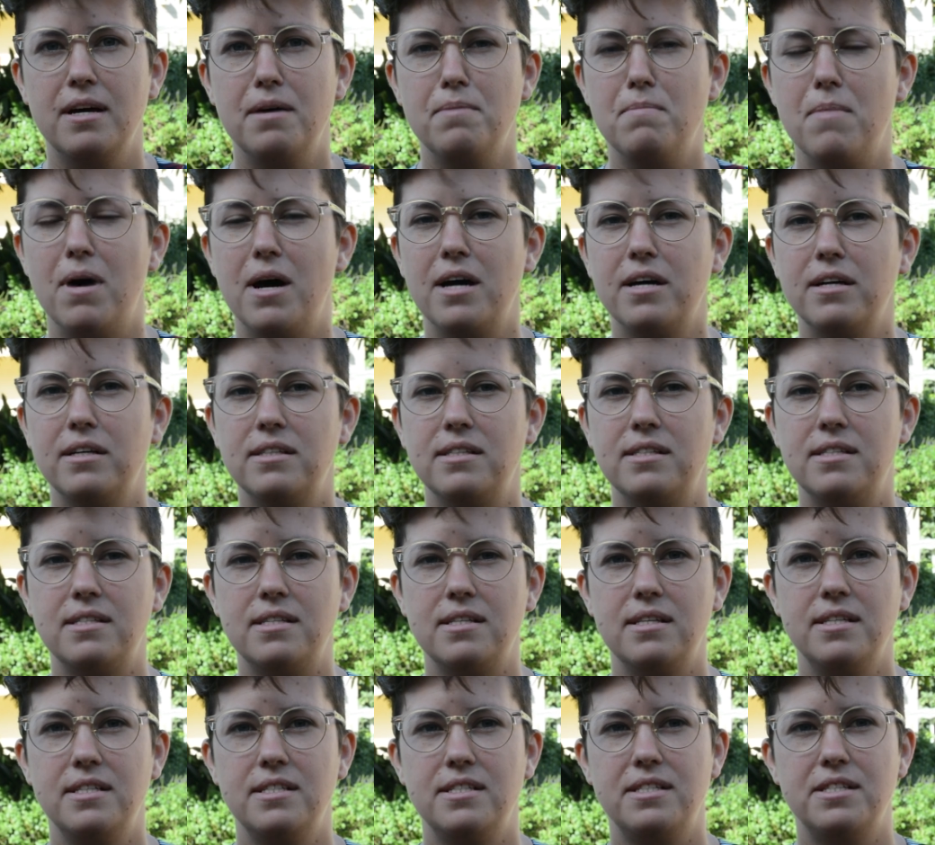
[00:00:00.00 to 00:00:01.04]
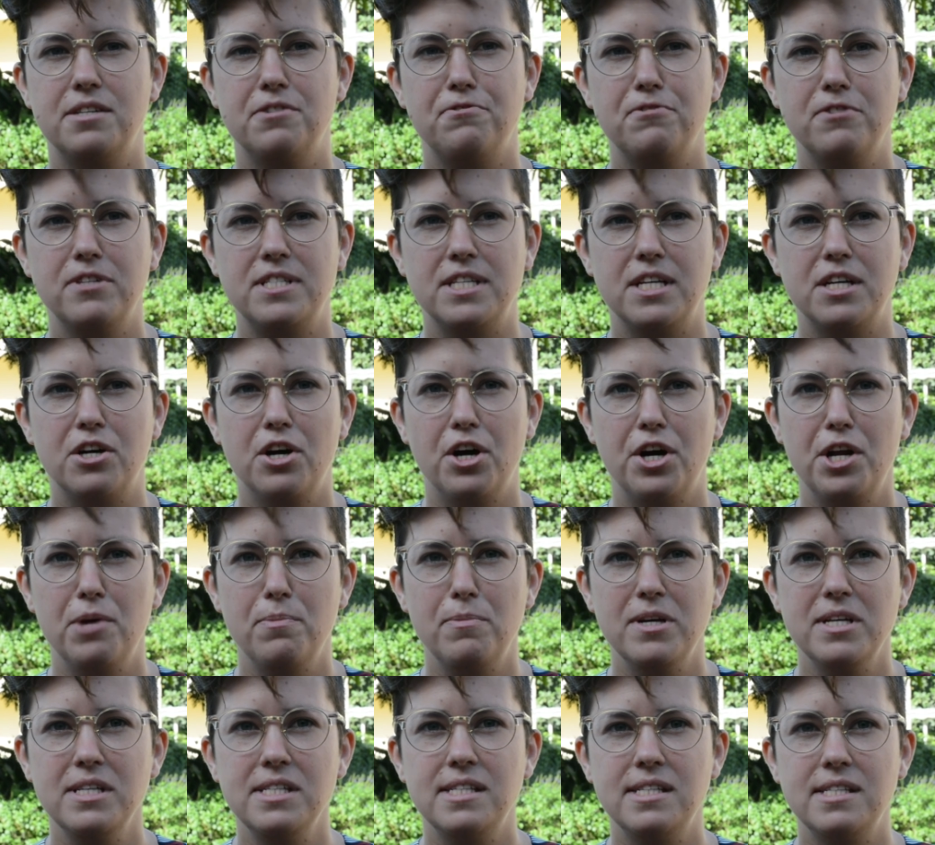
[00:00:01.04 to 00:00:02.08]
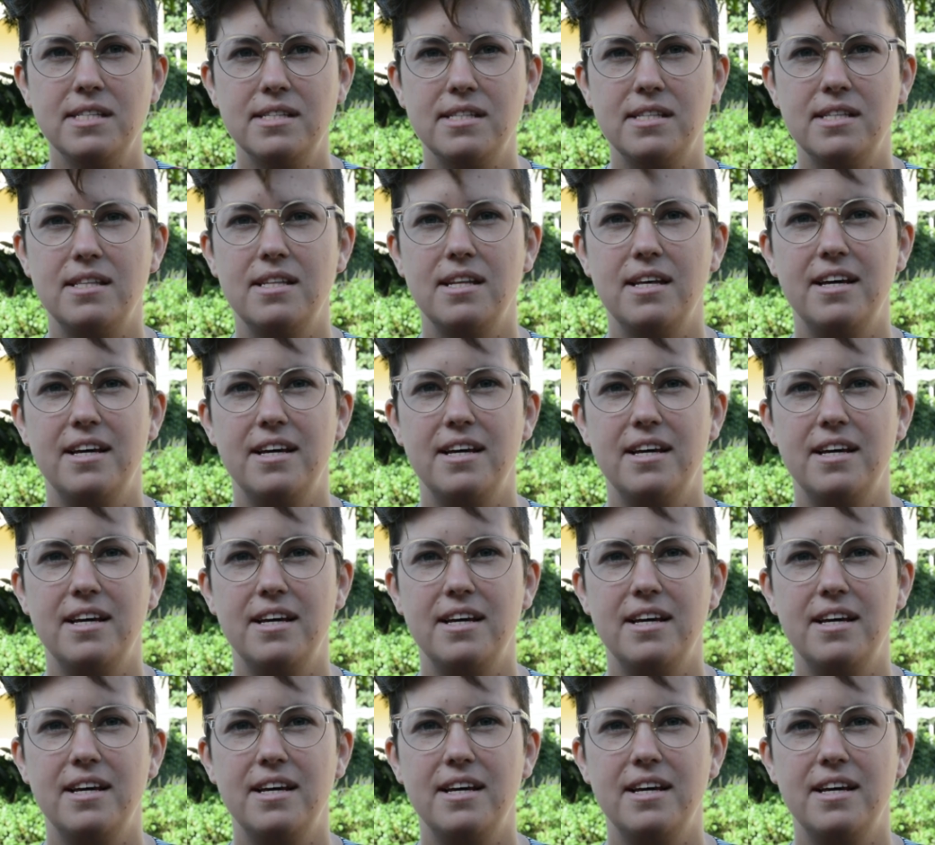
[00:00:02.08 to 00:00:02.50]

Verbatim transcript: amongst different economists,